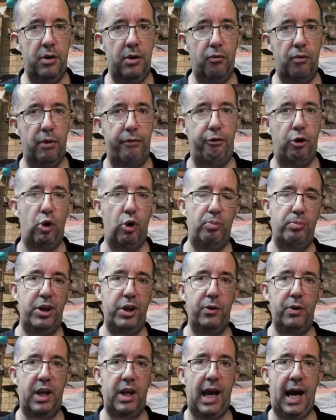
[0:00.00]
Reform
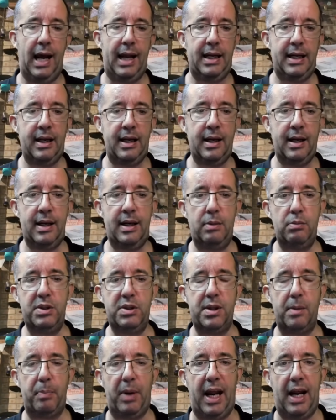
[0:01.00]
UK. And it
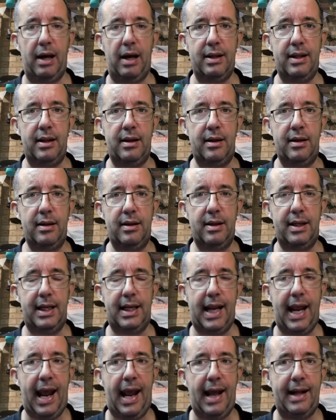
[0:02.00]
was about the
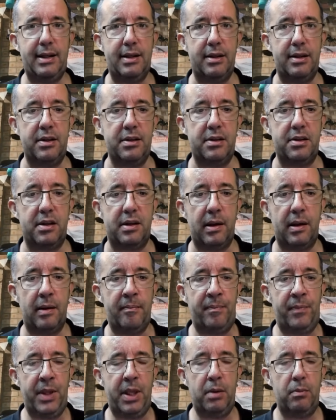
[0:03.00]
candidates,
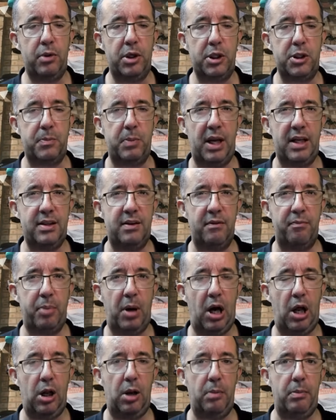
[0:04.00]
prospective
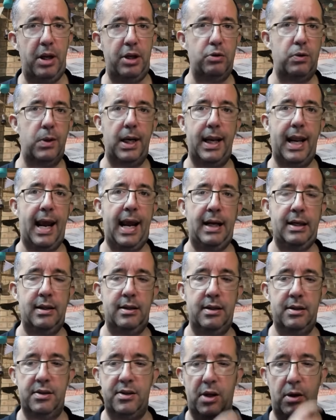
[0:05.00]
parliamentary
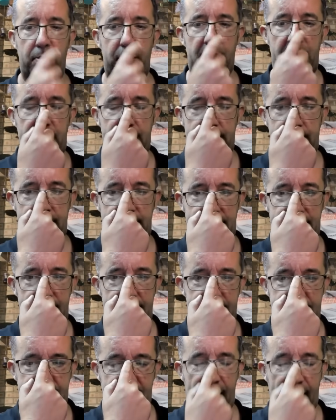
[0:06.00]
candidates that have been
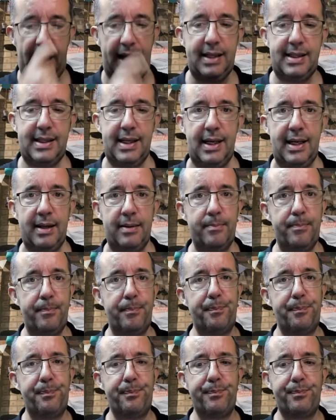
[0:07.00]
deselected.
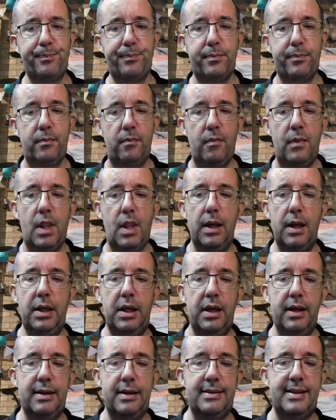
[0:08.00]

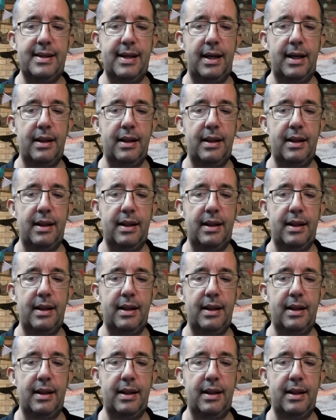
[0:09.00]
You can see